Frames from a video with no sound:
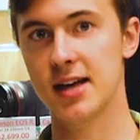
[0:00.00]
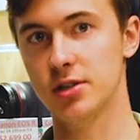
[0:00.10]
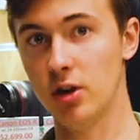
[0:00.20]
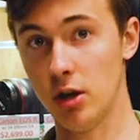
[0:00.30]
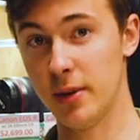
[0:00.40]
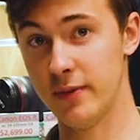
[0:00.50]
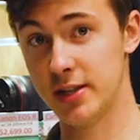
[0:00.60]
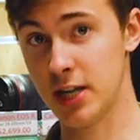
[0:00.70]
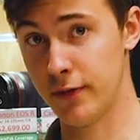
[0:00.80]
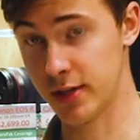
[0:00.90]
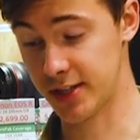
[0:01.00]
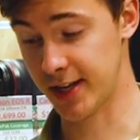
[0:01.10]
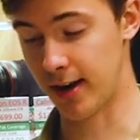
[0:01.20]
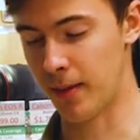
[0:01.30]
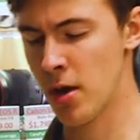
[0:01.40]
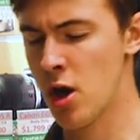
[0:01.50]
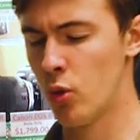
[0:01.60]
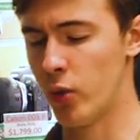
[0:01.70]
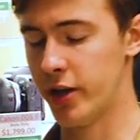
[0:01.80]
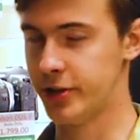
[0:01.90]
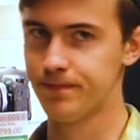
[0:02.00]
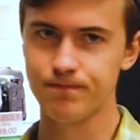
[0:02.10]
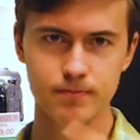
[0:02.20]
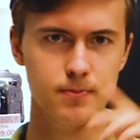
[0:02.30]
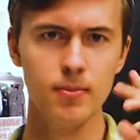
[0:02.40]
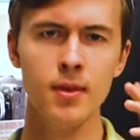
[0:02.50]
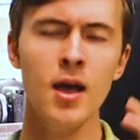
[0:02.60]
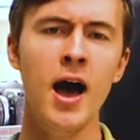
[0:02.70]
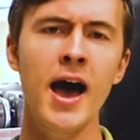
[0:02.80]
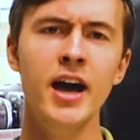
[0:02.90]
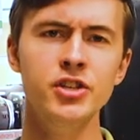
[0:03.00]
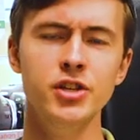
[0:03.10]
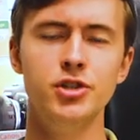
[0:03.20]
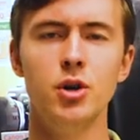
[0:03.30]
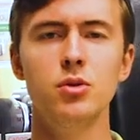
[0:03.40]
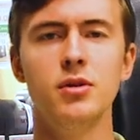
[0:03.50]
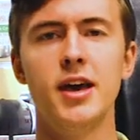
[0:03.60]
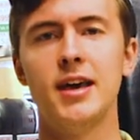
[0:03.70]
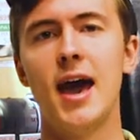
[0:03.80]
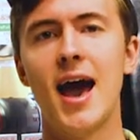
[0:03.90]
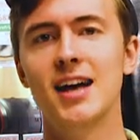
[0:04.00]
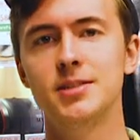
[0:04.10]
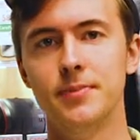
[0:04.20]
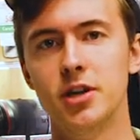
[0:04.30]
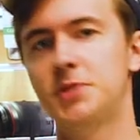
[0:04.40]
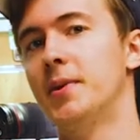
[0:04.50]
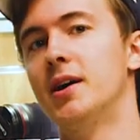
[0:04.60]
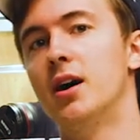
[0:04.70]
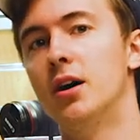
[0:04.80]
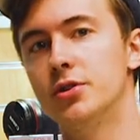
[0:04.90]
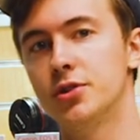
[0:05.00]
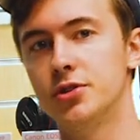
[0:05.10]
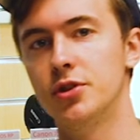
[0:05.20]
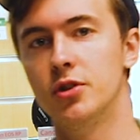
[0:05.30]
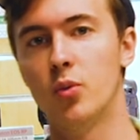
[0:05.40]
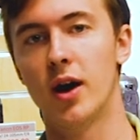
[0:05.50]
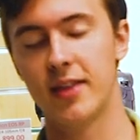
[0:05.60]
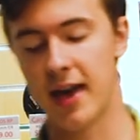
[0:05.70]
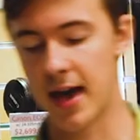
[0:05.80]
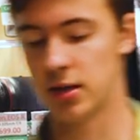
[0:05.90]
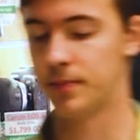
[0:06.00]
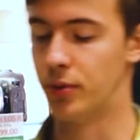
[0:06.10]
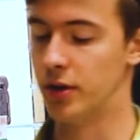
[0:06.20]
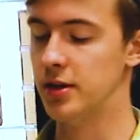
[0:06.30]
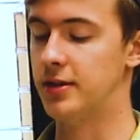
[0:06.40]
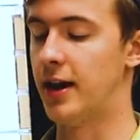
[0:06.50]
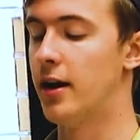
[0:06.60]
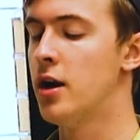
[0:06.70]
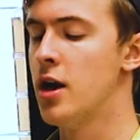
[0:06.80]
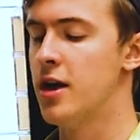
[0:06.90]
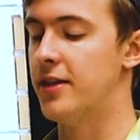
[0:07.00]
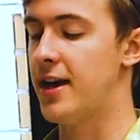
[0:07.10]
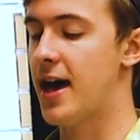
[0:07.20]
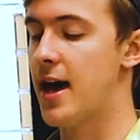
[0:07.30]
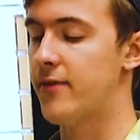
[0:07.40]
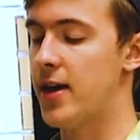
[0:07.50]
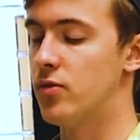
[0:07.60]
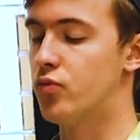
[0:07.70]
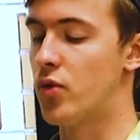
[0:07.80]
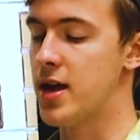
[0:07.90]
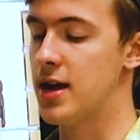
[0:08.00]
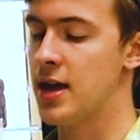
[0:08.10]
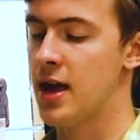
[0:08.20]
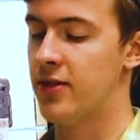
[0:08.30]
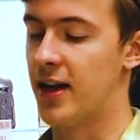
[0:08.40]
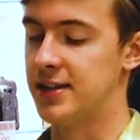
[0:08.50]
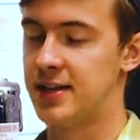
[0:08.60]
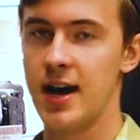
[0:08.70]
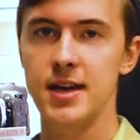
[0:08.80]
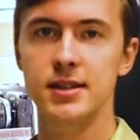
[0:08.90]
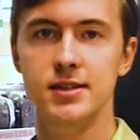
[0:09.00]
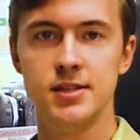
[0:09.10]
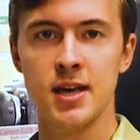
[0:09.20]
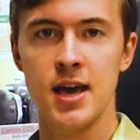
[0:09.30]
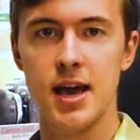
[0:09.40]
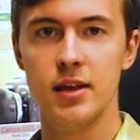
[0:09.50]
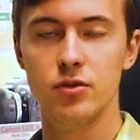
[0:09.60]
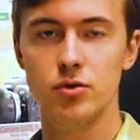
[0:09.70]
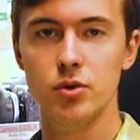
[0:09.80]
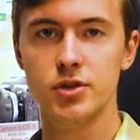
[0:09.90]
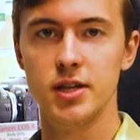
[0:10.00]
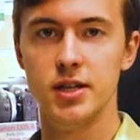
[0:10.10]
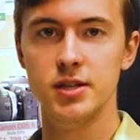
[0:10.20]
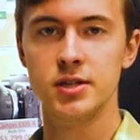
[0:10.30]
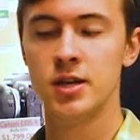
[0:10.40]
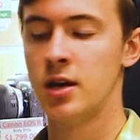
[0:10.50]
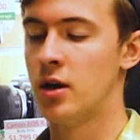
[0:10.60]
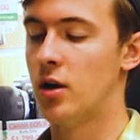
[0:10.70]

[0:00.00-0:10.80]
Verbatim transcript: has a little bit of a different setup, which I actually don't like as much, but I understood why they had to put it there. They have a ring that tightens and loosens